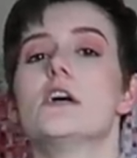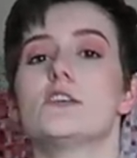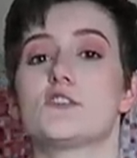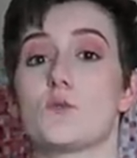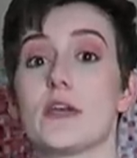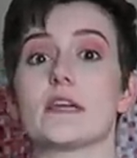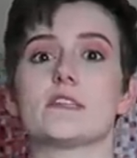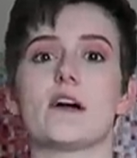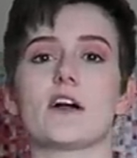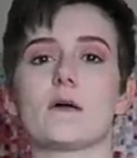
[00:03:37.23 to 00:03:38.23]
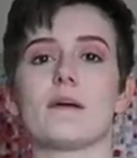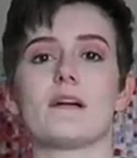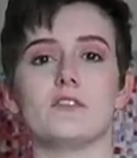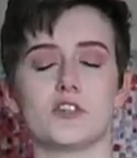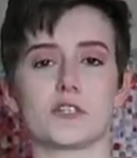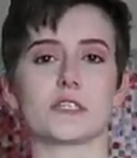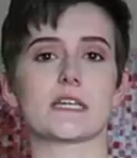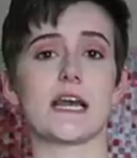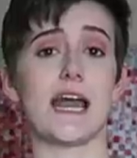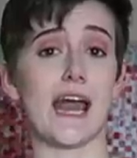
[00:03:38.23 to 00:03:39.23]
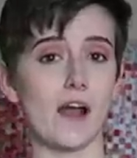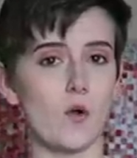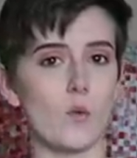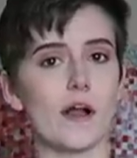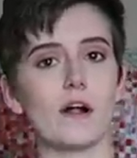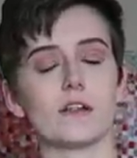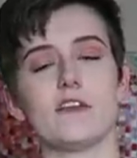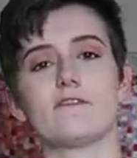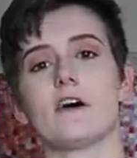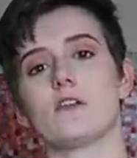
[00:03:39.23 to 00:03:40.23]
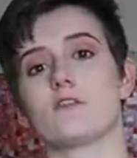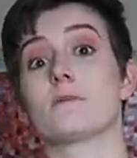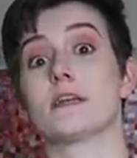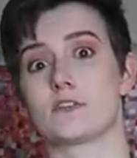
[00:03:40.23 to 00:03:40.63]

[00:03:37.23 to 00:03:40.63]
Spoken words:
so we can talk about just how well he followed my